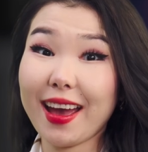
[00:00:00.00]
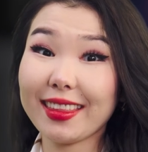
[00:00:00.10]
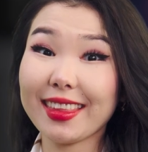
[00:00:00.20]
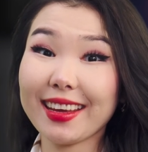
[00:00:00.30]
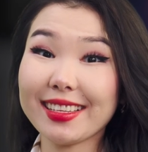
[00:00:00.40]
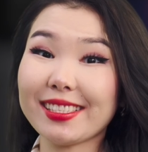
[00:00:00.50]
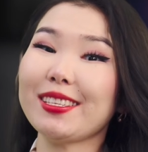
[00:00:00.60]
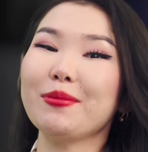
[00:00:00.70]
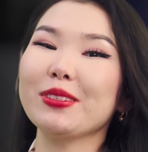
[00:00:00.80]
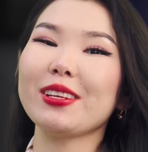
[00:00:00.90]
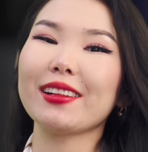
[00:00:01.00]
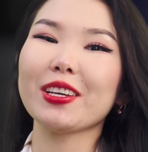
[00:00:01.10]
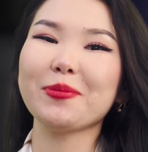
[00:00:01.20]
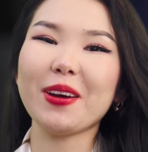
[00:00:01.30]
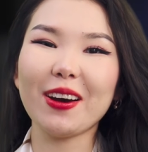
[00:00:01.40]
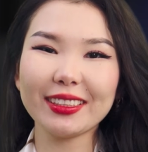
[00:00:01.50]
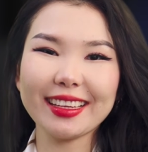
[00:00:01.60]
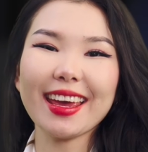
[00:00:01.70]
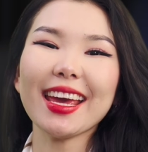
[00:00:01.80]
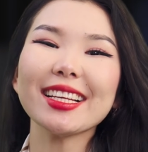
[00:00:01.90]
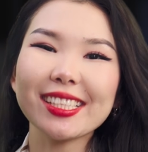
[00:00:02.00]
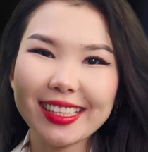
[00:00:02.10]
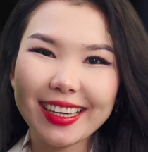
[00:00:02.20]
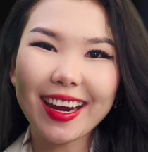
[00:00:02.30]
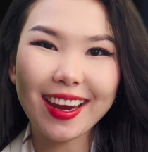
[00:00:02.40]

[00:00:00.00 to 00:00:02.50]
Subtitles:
I think it's time to talk about the Xclea